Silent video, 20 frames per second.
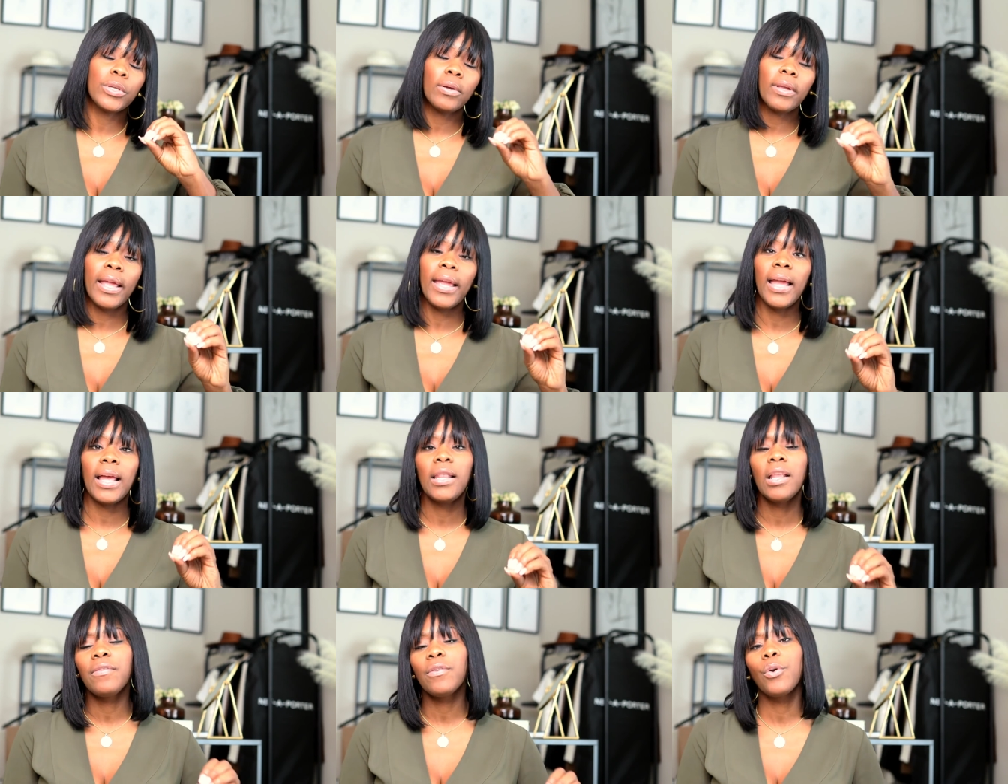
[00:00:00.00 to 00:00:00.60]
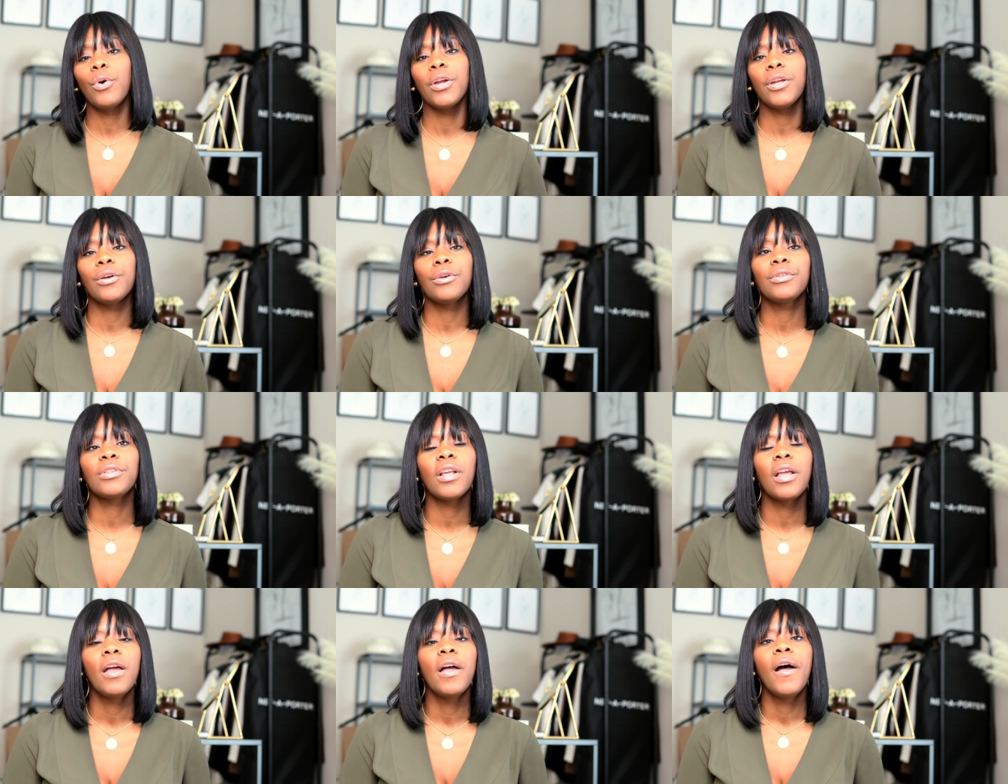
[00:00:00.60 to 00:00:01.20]
Okay, I love
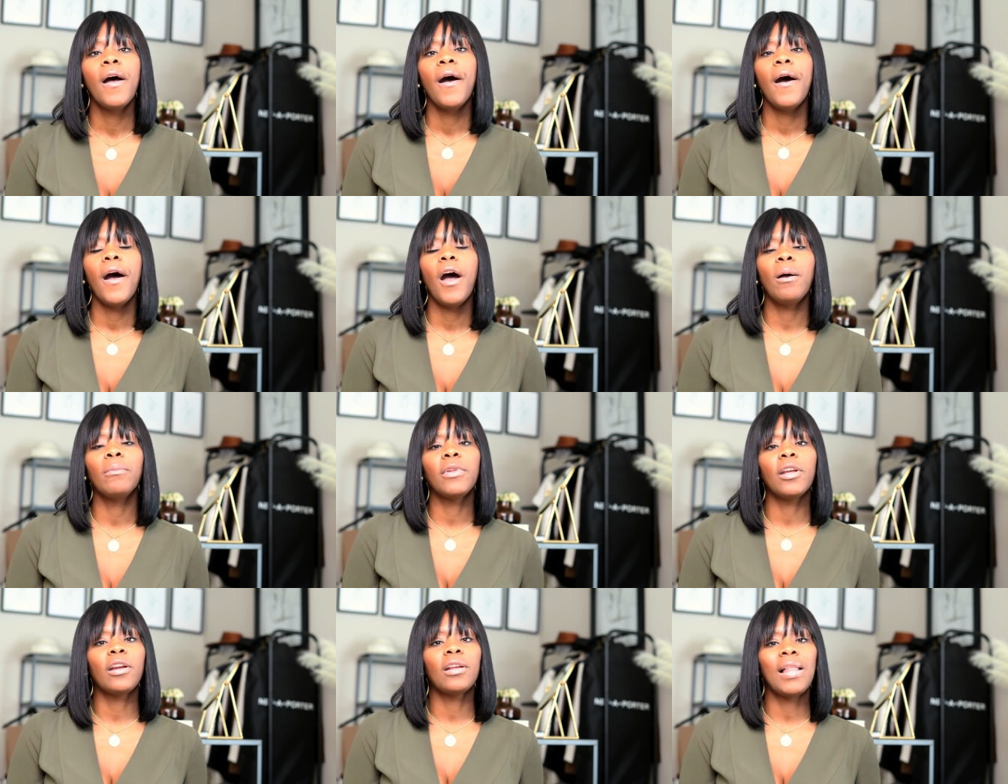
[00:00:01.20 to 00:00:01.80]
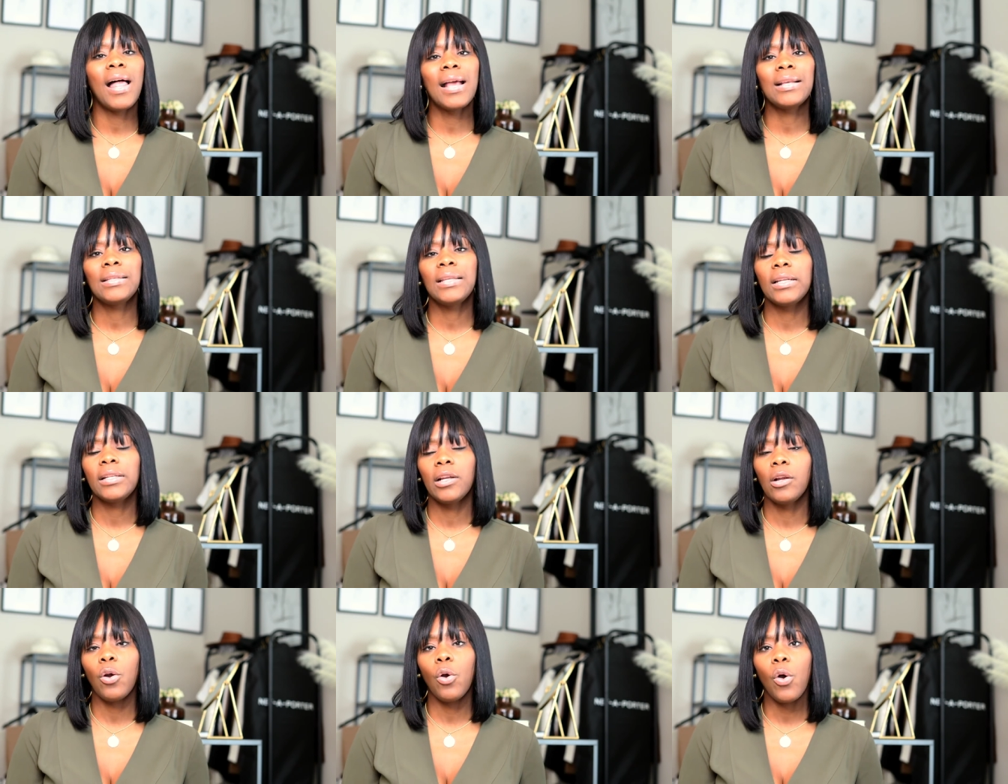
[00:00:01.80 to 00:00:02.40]
Koios. Um, they're
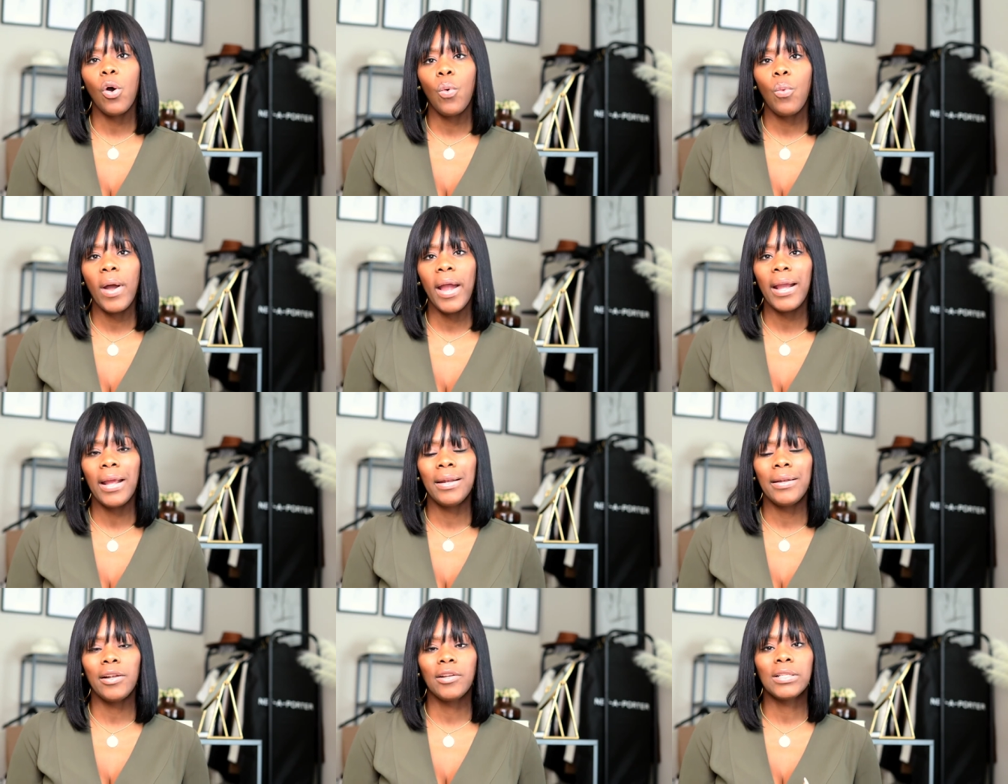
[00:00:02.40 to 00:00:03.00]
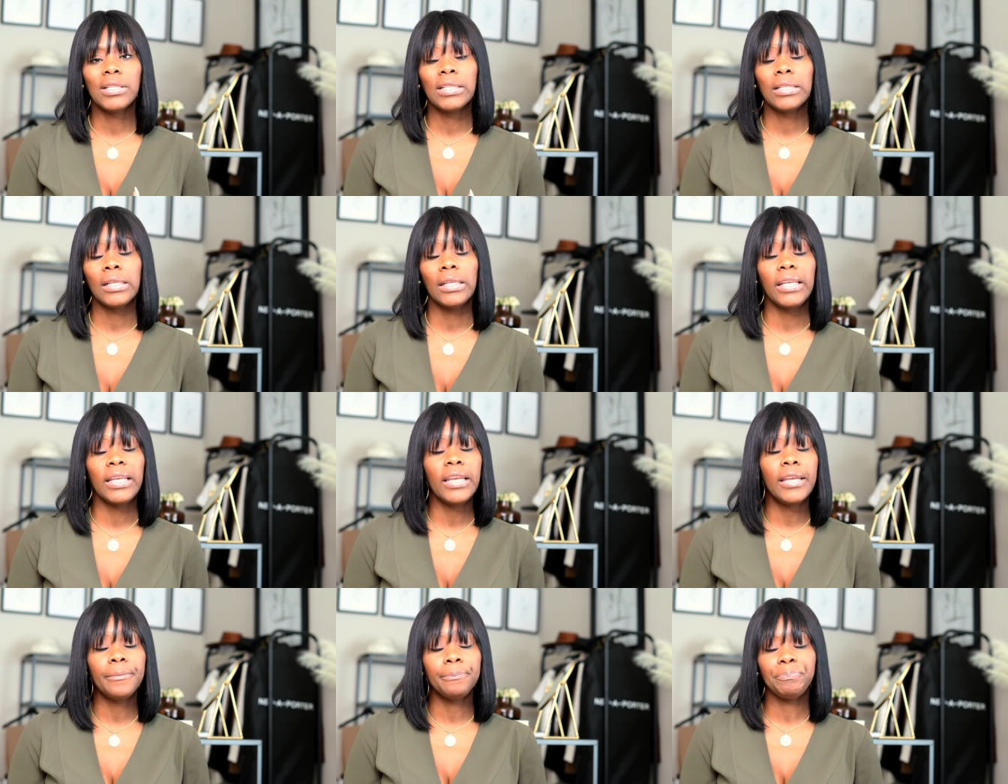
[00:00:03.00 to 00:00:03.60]
classic. They're all white and they're
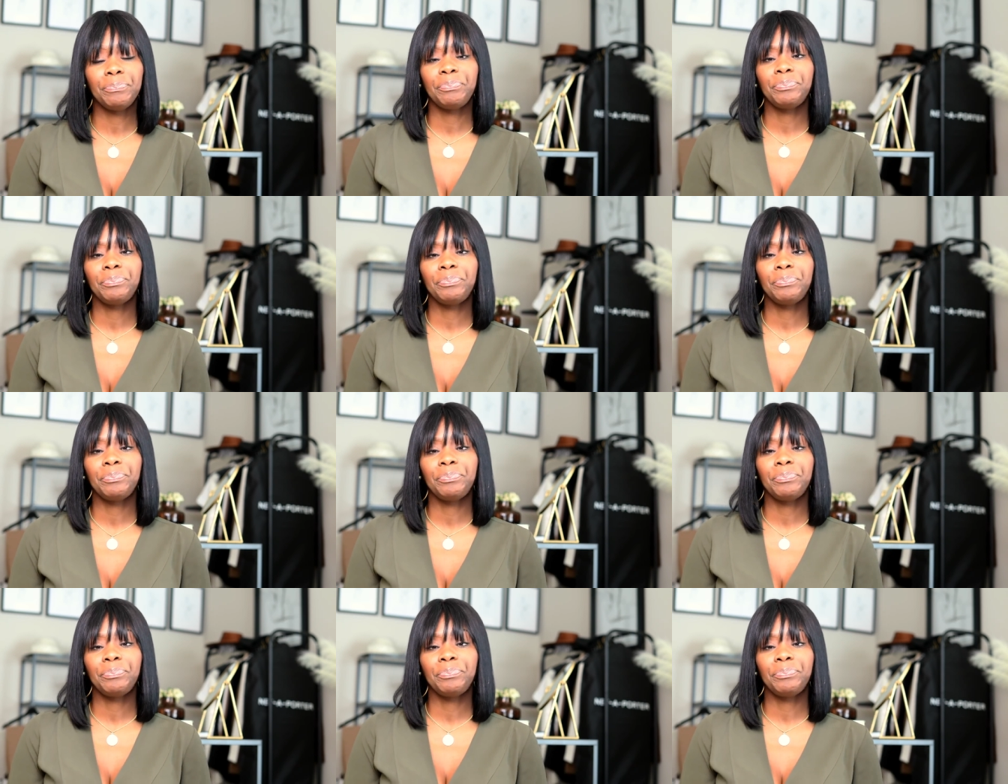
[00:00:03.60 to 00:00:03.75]
sleek